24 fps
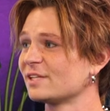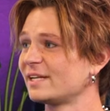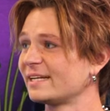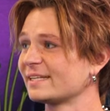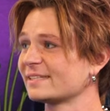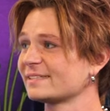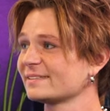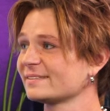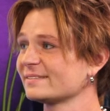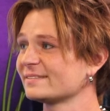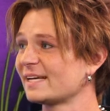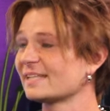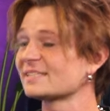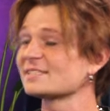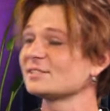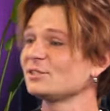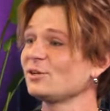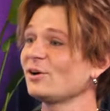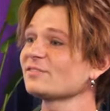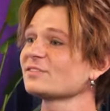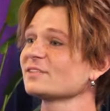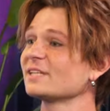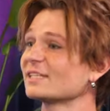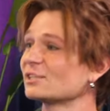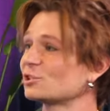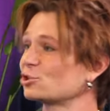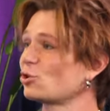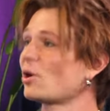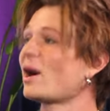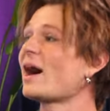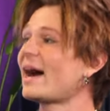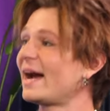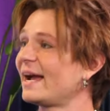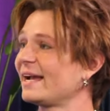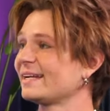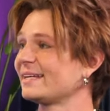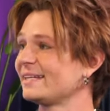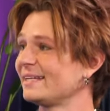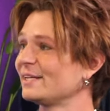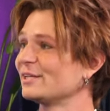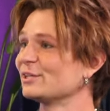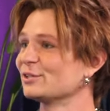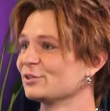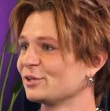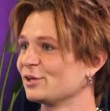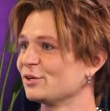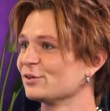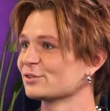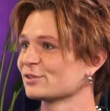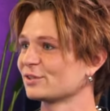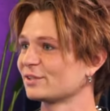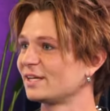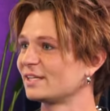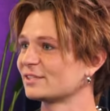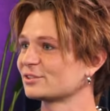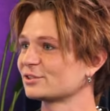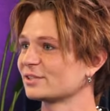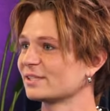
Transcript: like, you have to like try to hit your nose on that